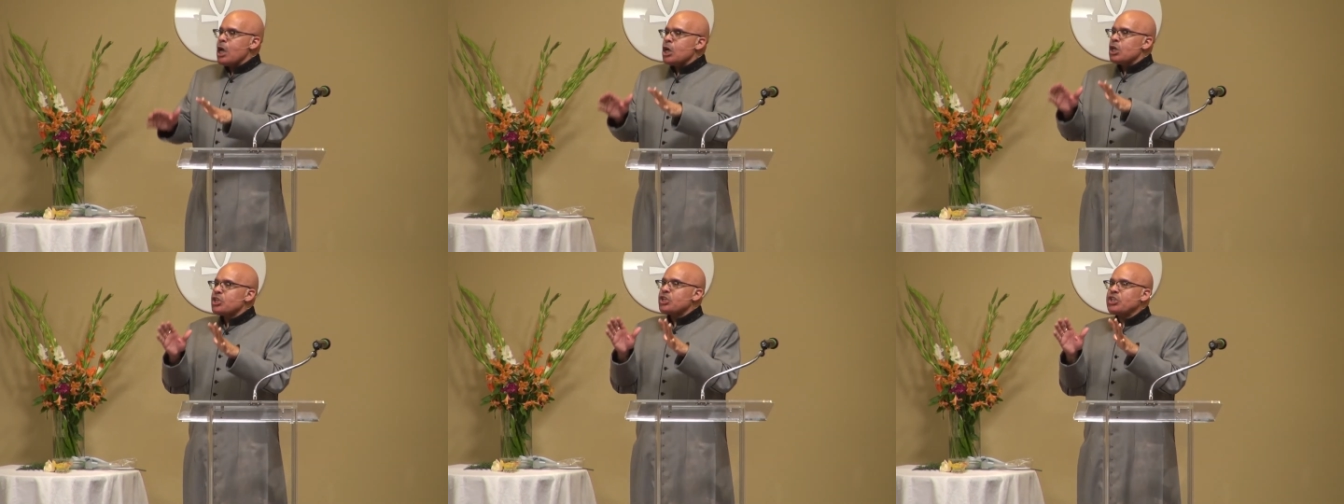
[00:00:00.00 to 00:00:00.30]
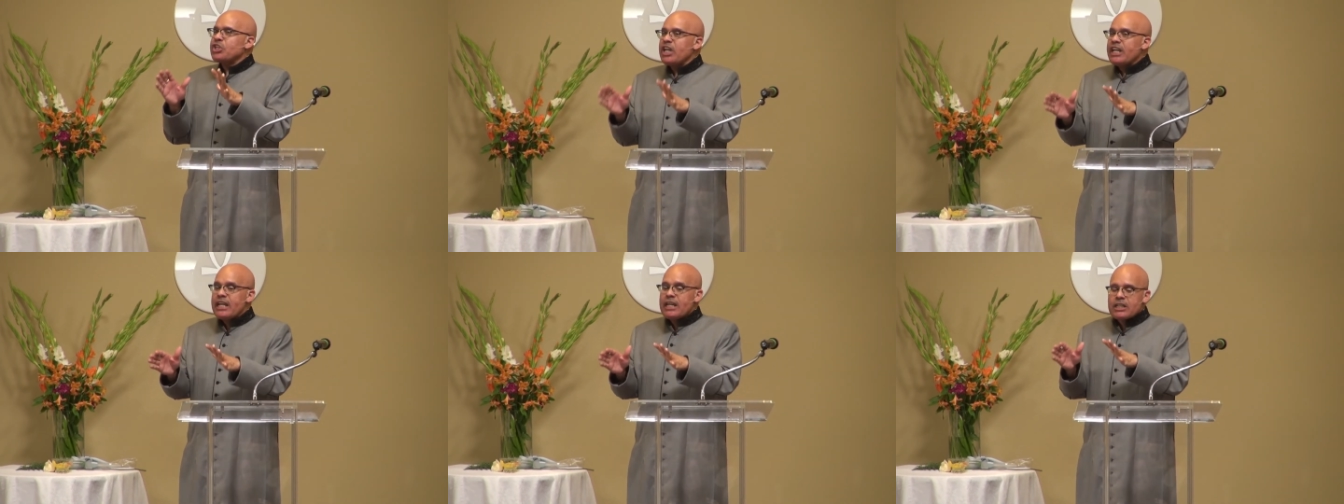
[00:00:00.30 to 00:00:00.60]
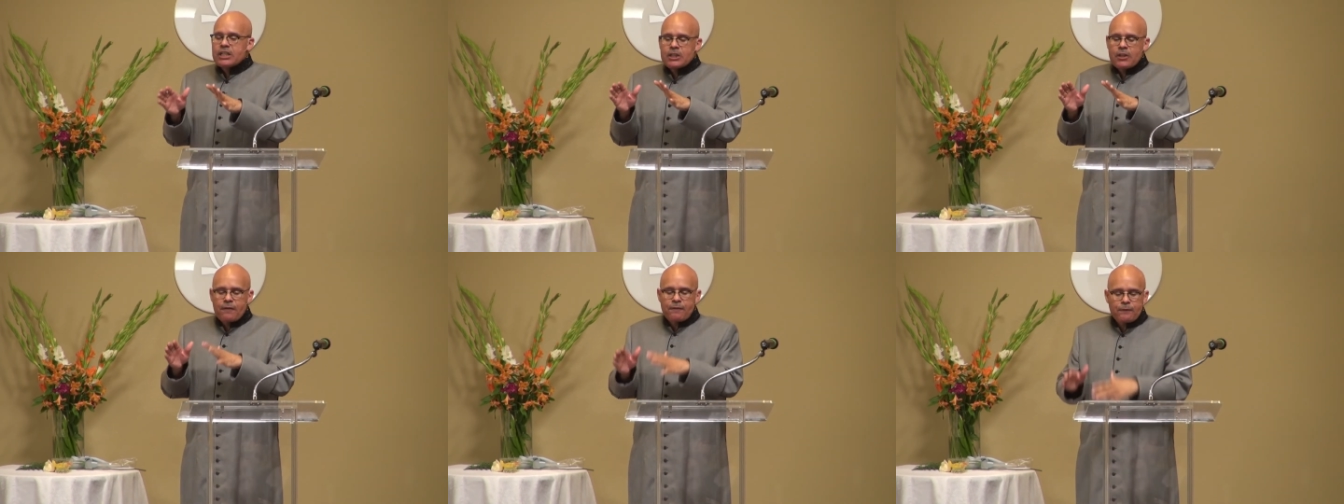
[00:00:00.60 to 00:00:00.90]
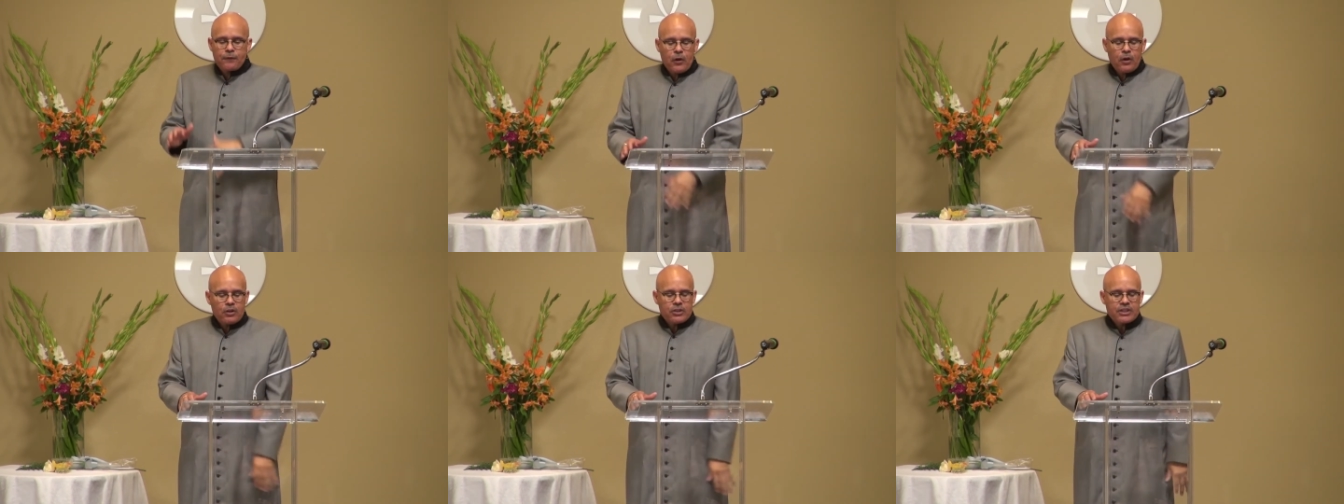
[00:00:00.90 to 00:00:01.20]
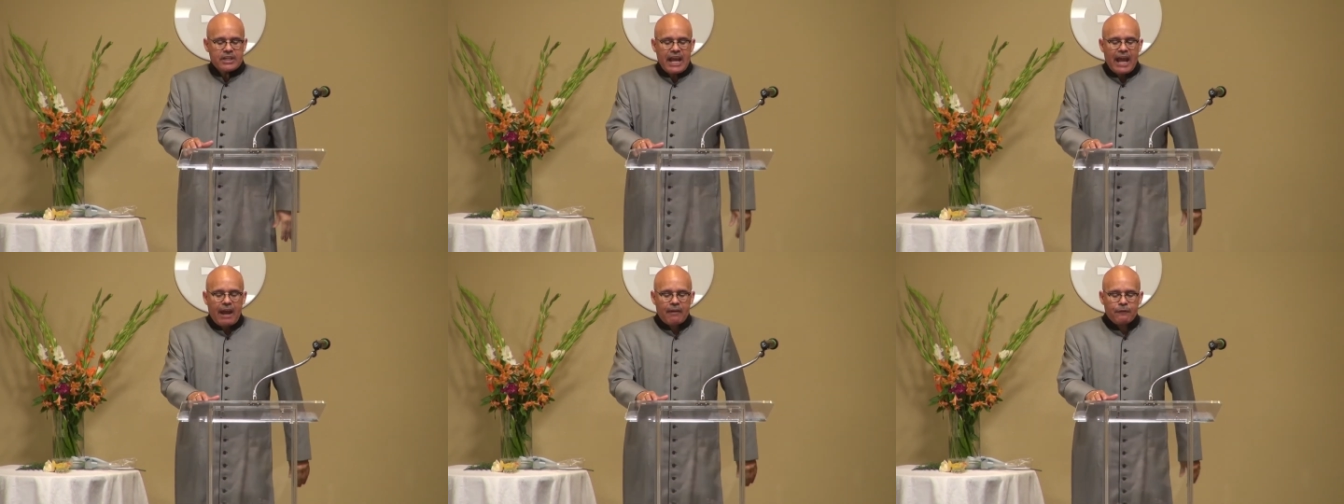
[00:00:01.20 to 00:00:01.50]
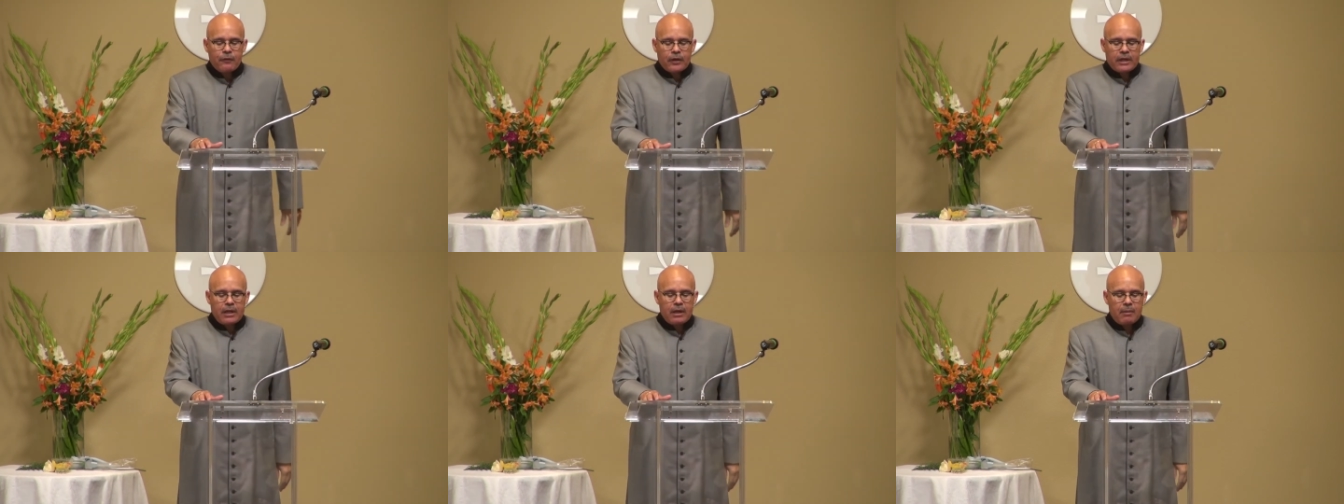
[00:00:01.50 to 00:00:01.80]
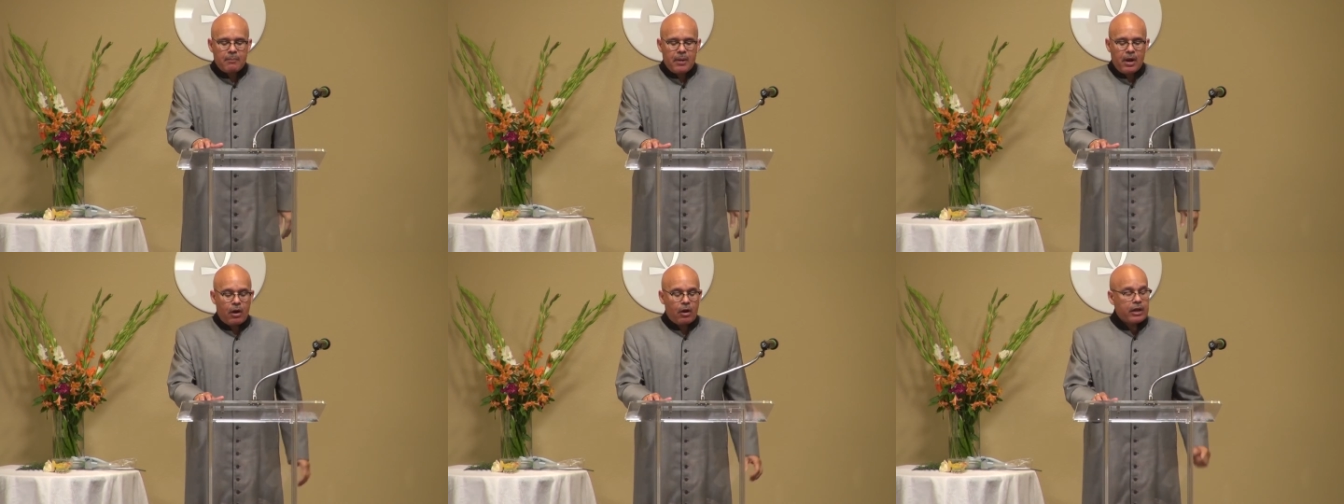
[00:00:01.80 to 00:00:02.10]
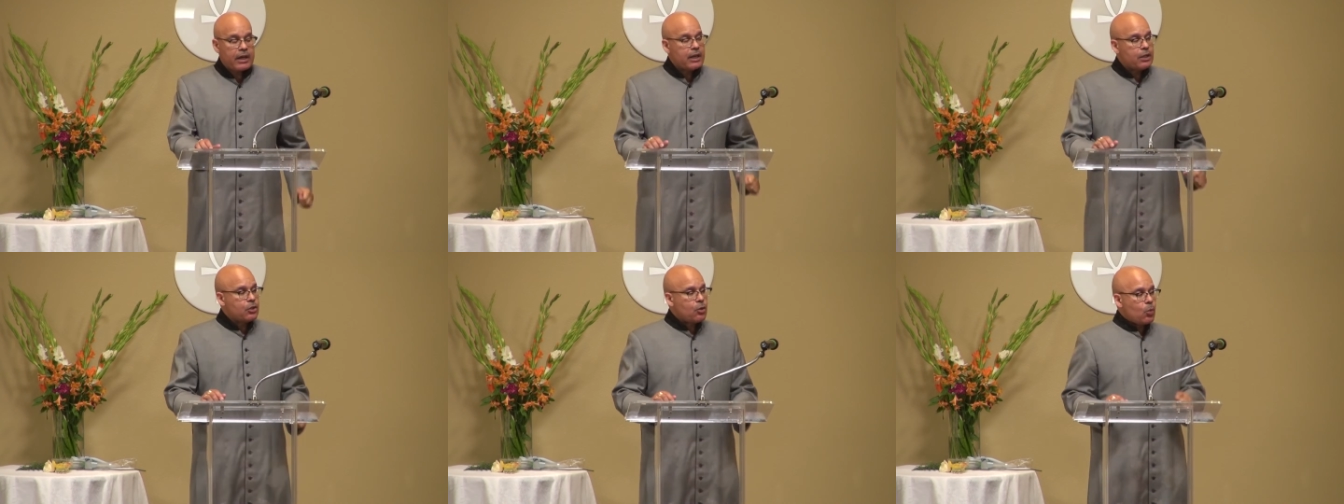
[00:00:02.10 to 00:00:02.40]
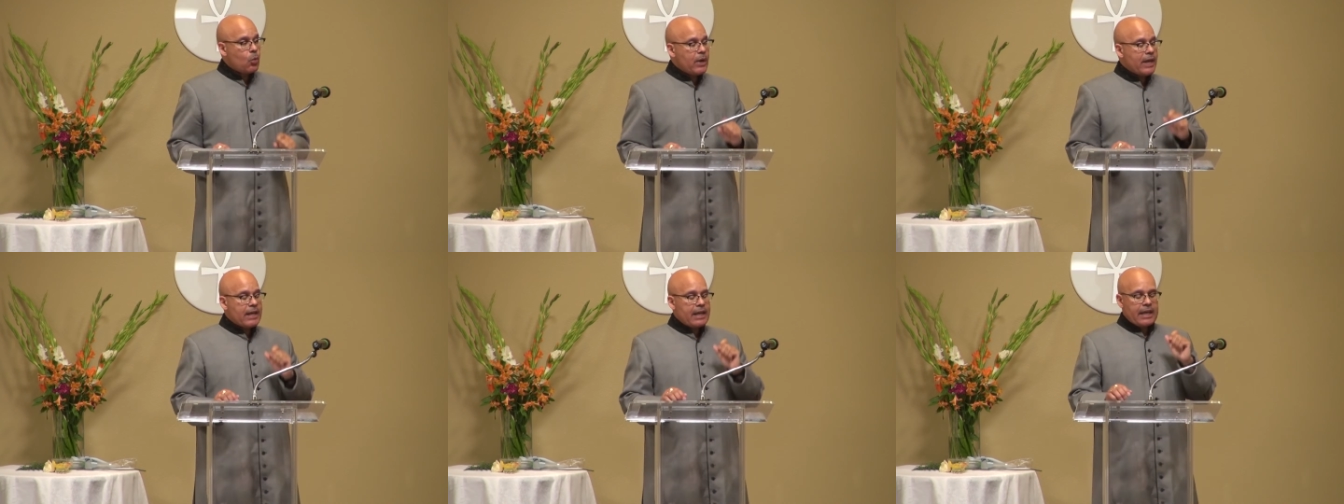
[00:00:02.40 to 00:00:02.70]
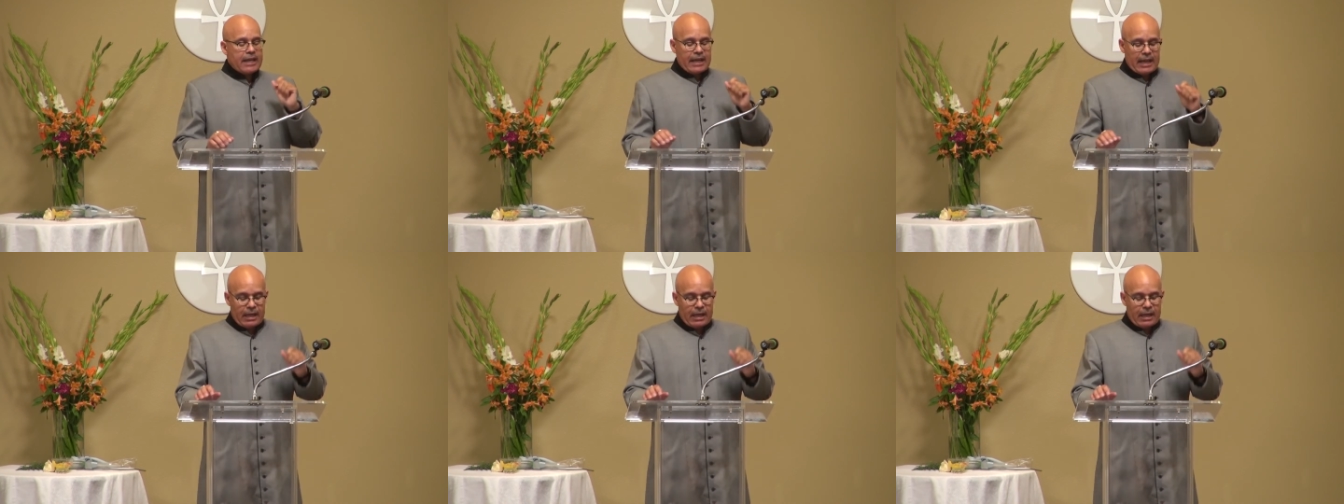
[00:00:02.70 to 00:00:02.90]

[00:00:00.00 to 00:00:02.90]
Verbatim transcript: She is the first African American to win an